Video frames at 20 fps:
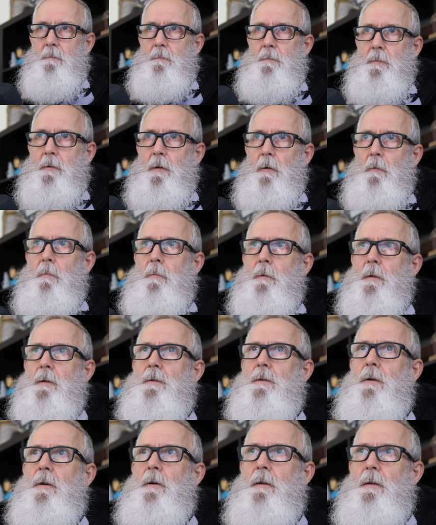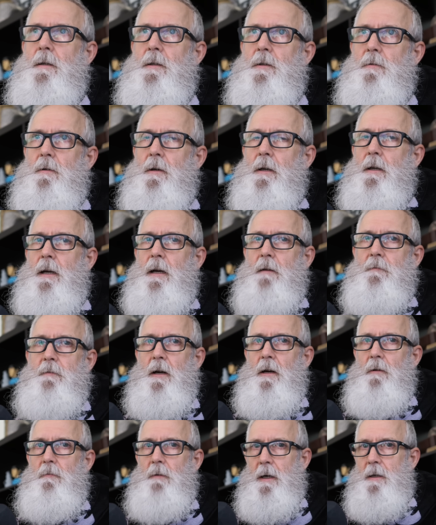probably turn it into a
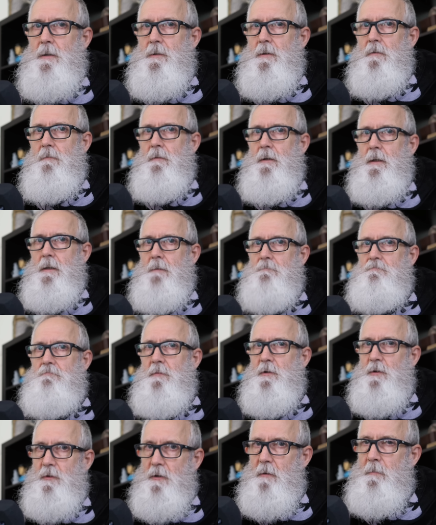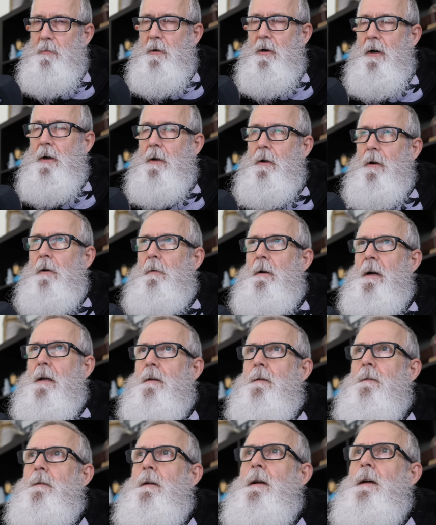cafe racery sort of bike, I
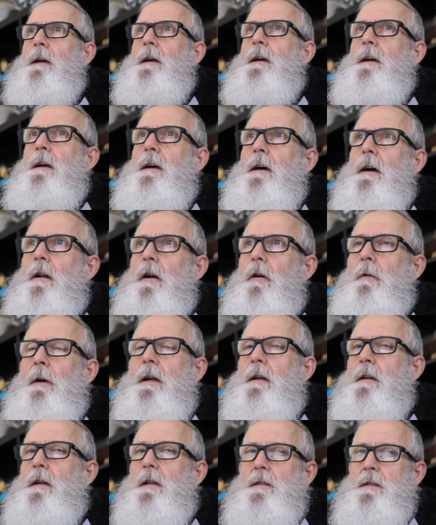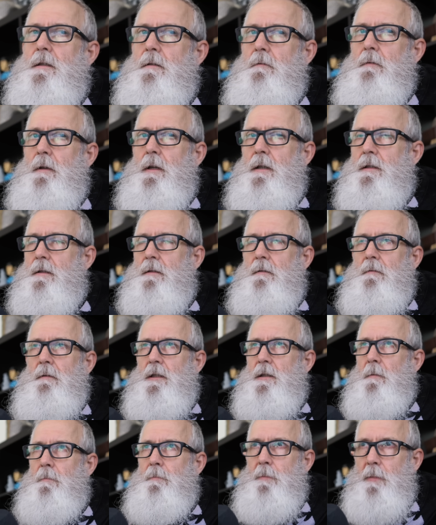reckon. And I reckon it's
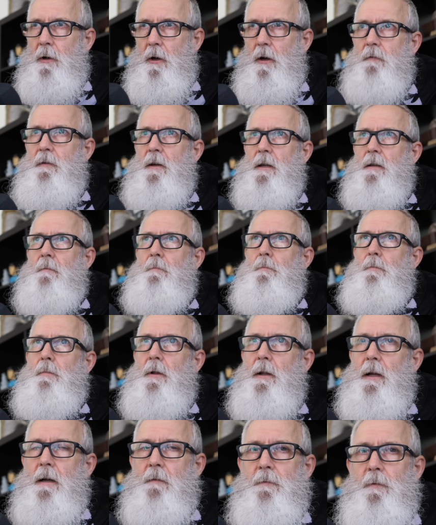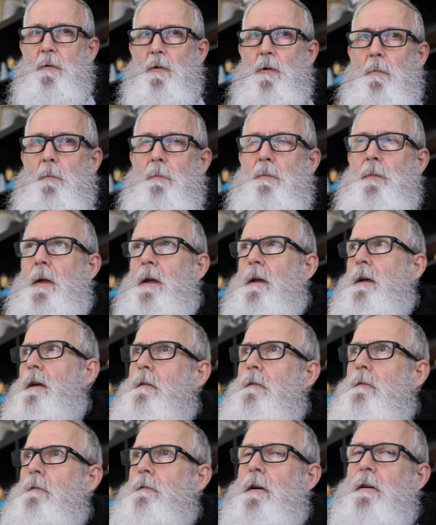a perfect platform,
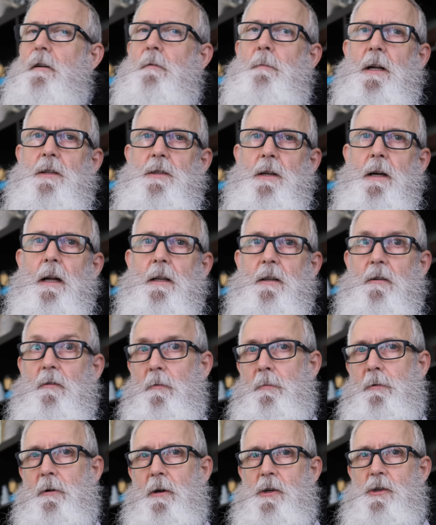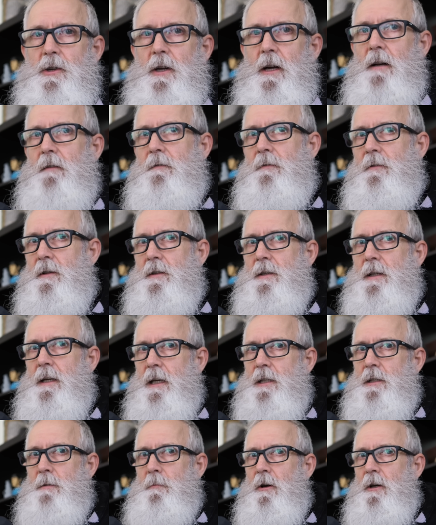very much underappreciated for its
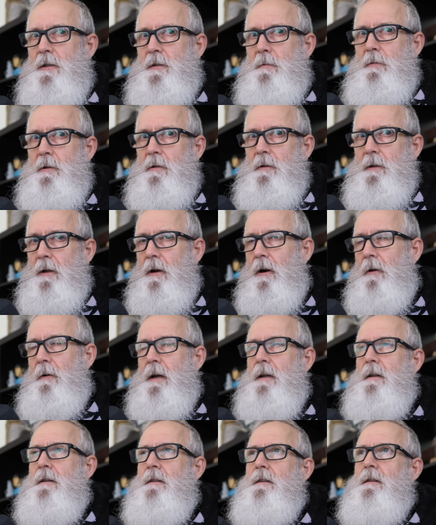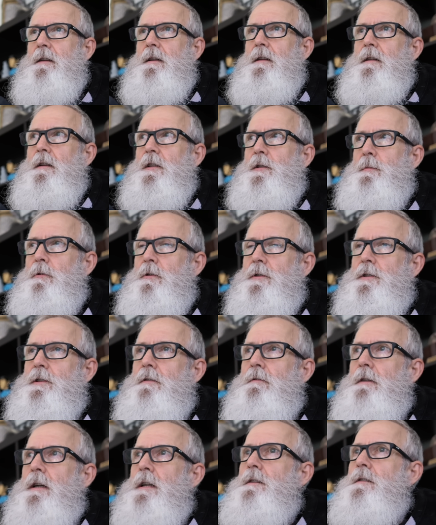customisability, I reckon, the
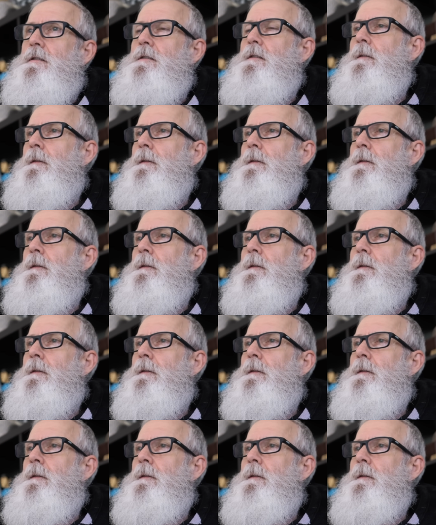Sportster S.